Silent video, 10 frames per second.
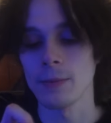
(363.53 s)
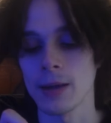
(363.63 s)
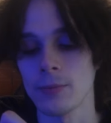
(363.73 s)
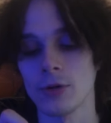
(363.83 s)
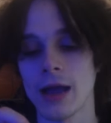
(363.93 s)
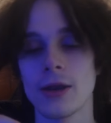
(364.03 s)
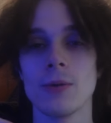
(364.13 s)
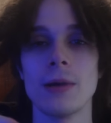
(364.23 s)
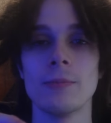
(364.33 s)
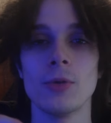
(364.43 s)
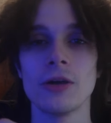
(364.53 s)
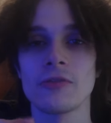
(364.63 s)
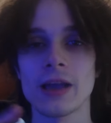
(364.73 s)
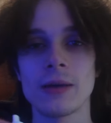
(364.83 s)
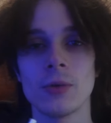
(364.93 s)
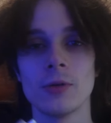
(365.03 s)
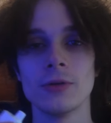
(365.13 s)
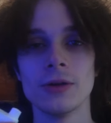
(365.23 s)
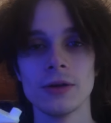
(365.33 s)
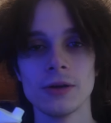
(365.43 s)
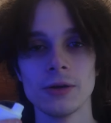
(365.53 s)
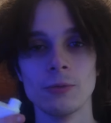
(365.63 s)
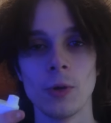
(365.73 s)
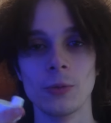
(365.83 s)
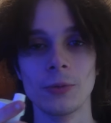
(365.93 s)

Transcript: My boy, I know my boy Fam won't, won't